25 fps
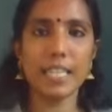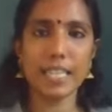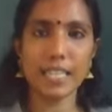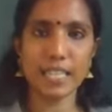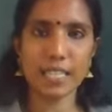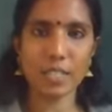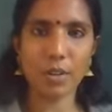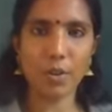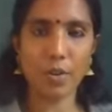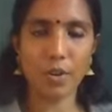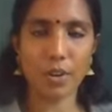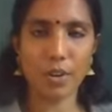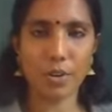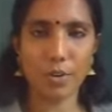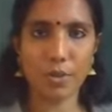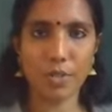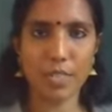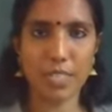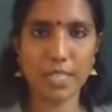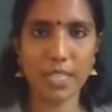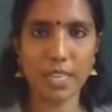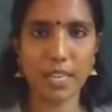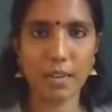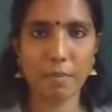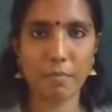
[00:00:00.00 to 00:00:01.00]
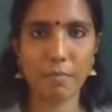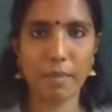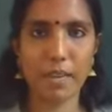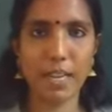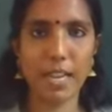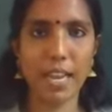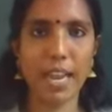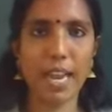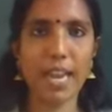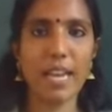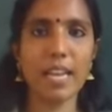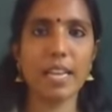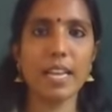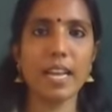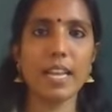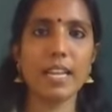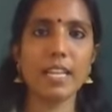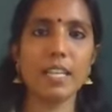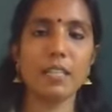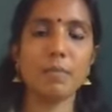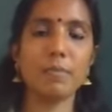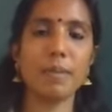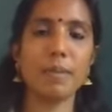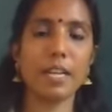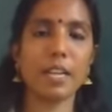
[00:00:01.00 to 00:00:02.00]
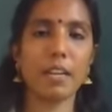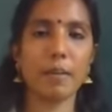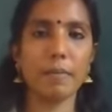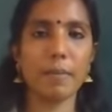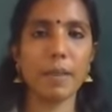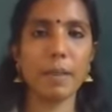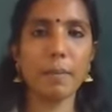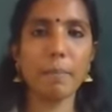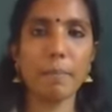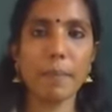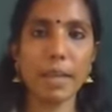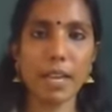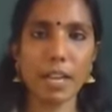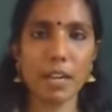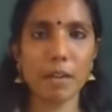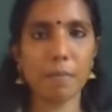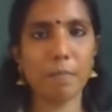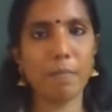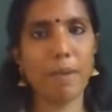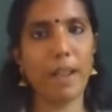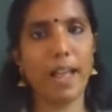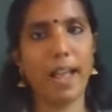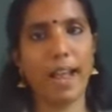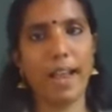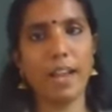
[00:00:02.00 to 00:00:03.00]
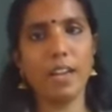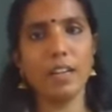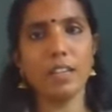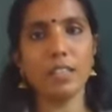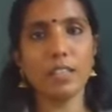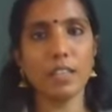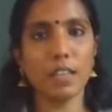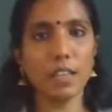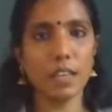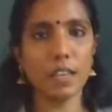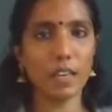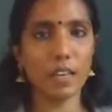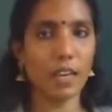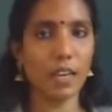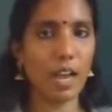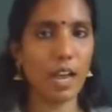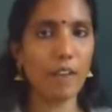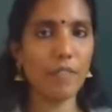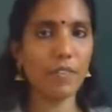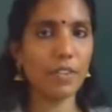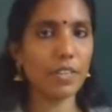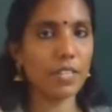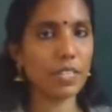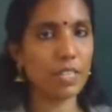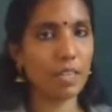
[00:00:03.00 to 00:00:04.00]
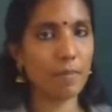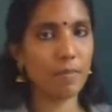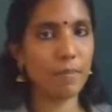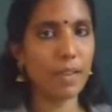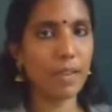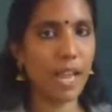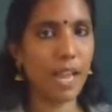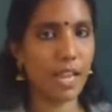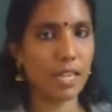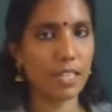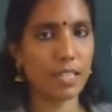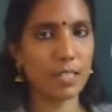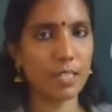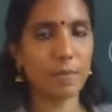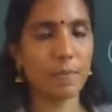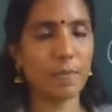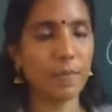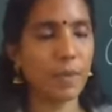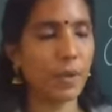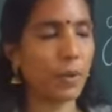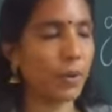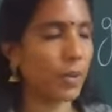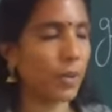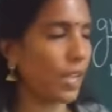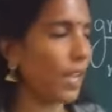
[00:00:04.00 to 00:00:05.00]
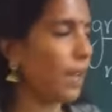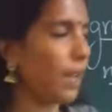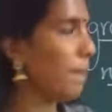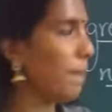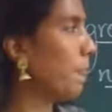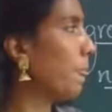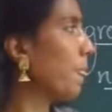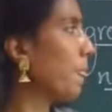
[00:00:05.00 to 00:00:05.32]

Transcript: is going to germinate and it become a big plant after some days. Okay.